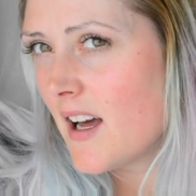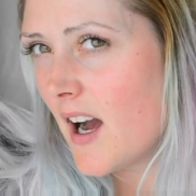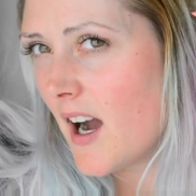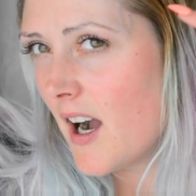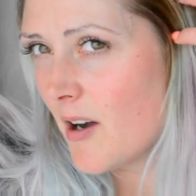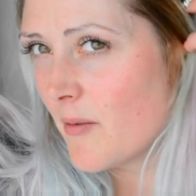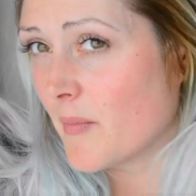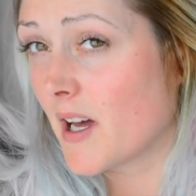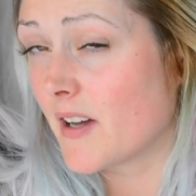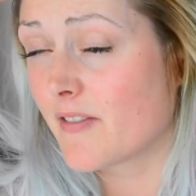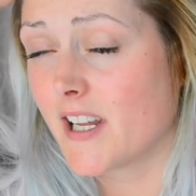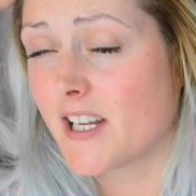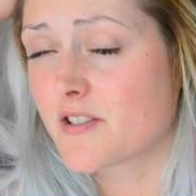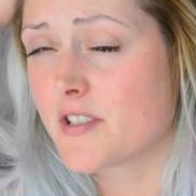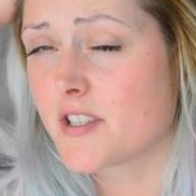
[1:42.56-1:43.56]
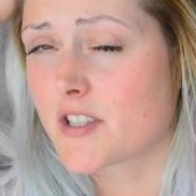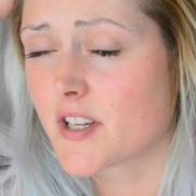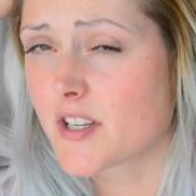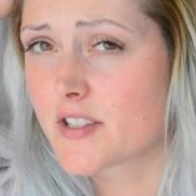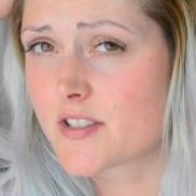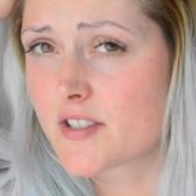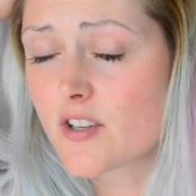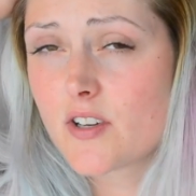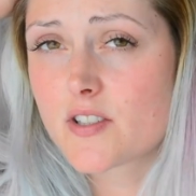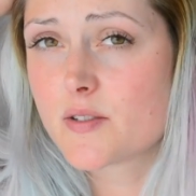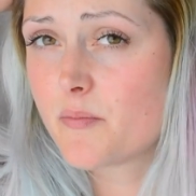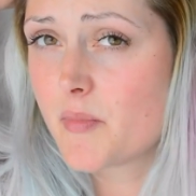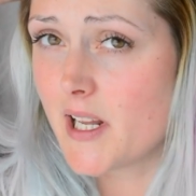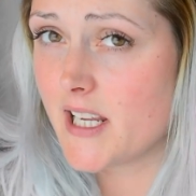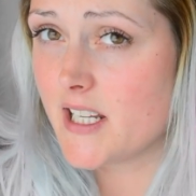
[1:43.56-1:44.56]
I've literally just got
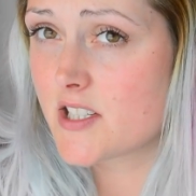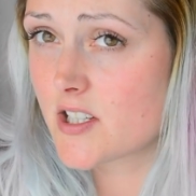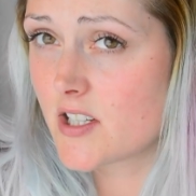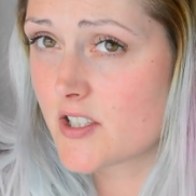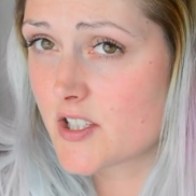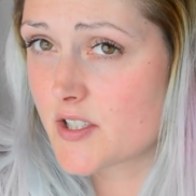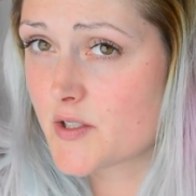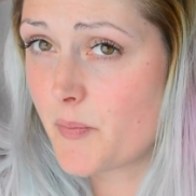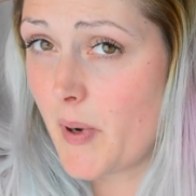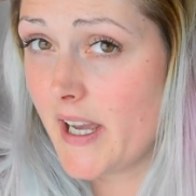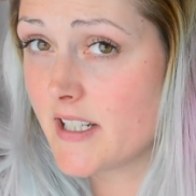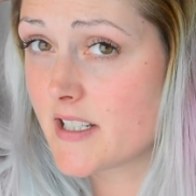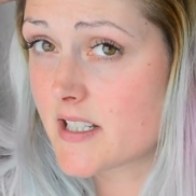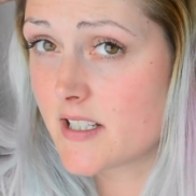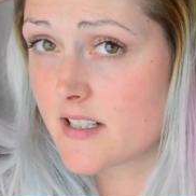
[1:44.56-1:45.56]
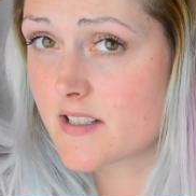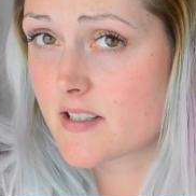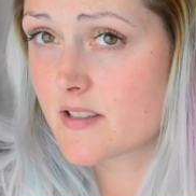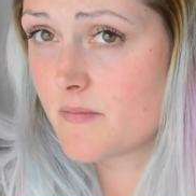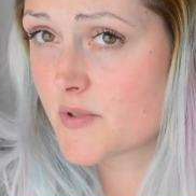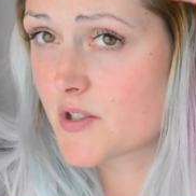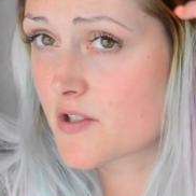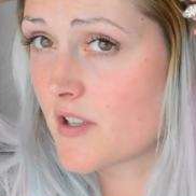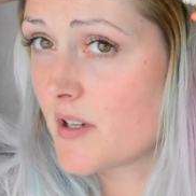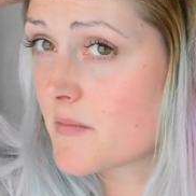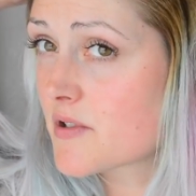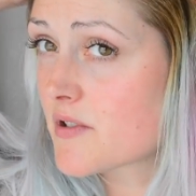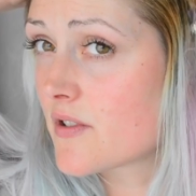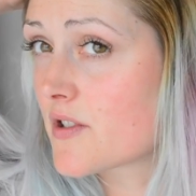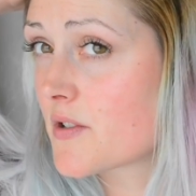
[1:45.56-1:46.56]
some bleach and just painted some strips
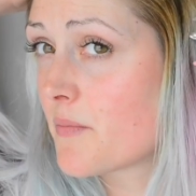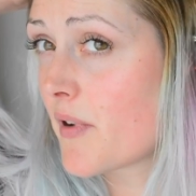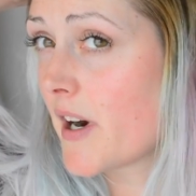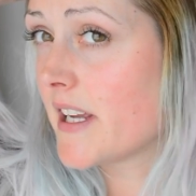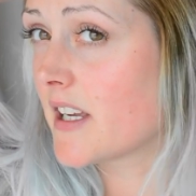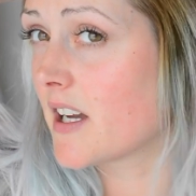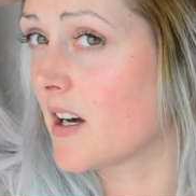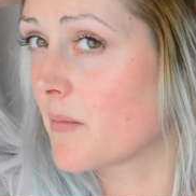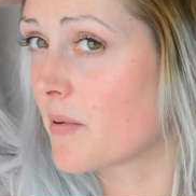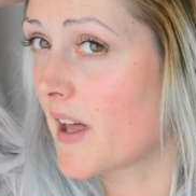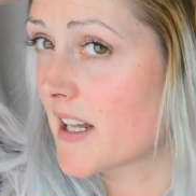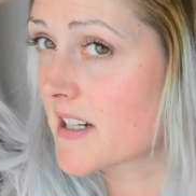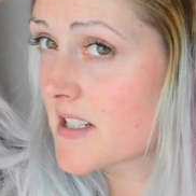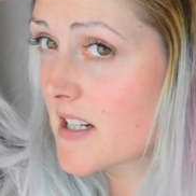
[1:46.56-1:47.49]
to break up that